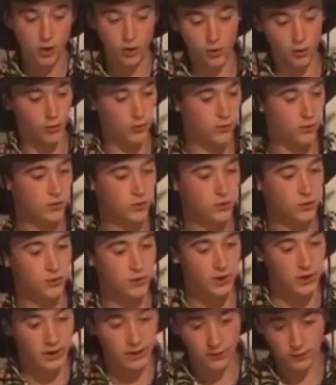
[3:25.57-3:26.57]
coal is
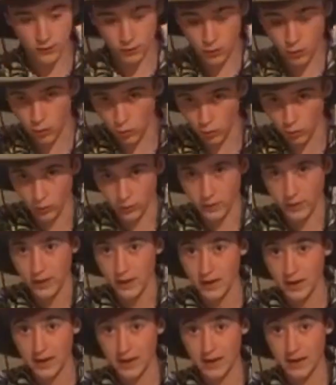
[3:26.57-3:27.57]
used in schools,
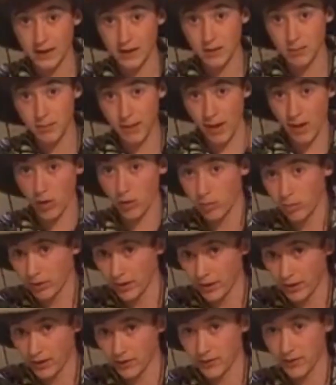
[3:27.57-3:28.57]
in power
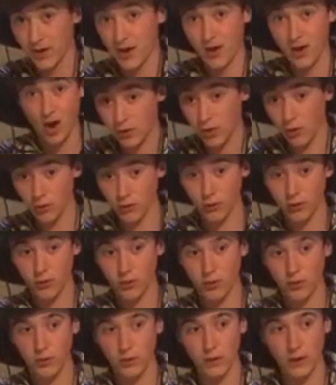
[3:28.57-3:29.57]
plants.
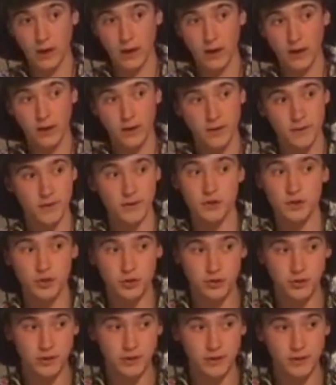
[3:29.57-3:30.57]
Coal uh,
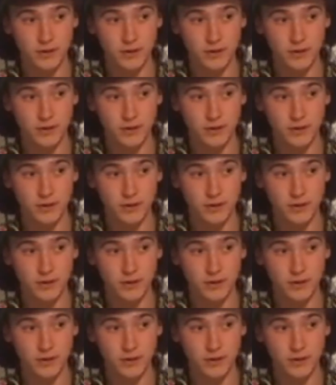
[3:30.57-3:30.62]
essentially